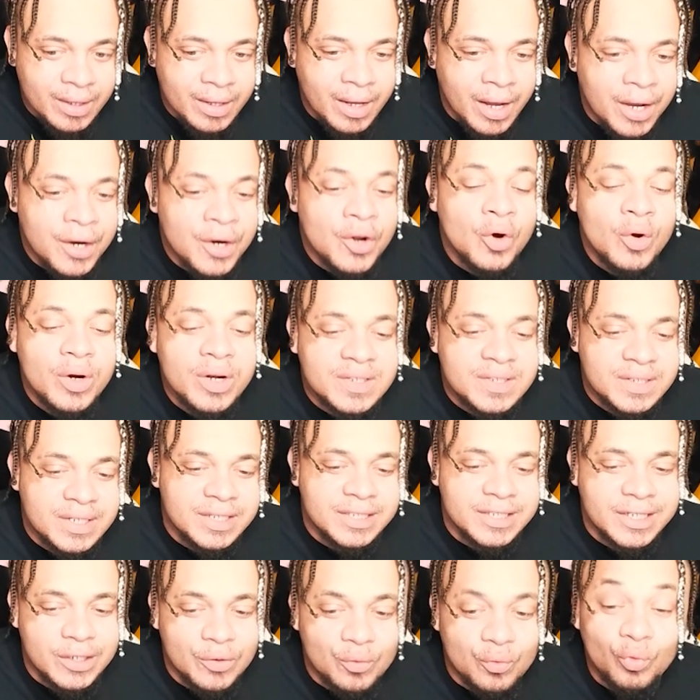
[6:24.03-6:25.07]
I know this
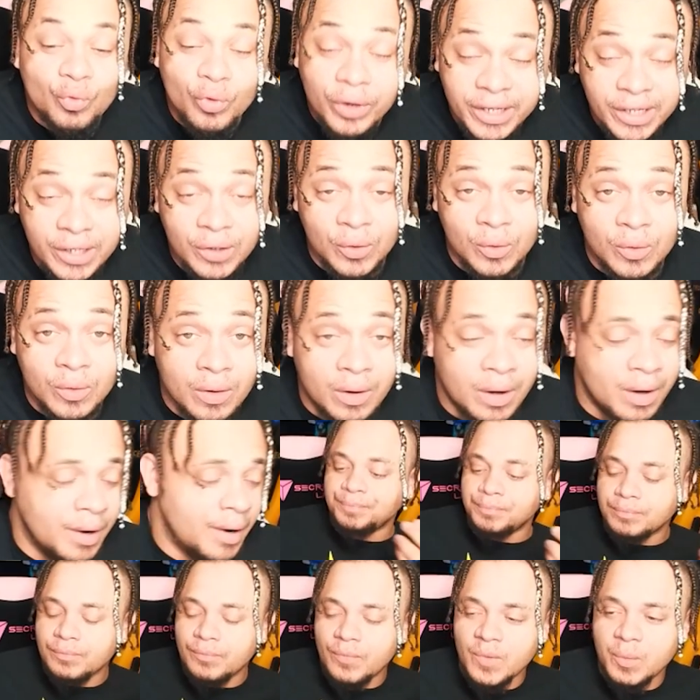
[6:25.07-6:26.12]
isn't real,
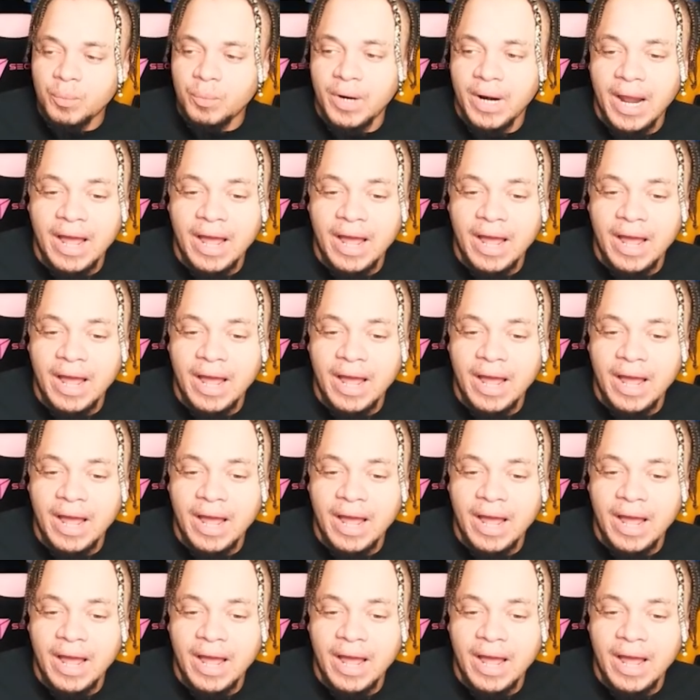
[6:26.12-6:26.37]
but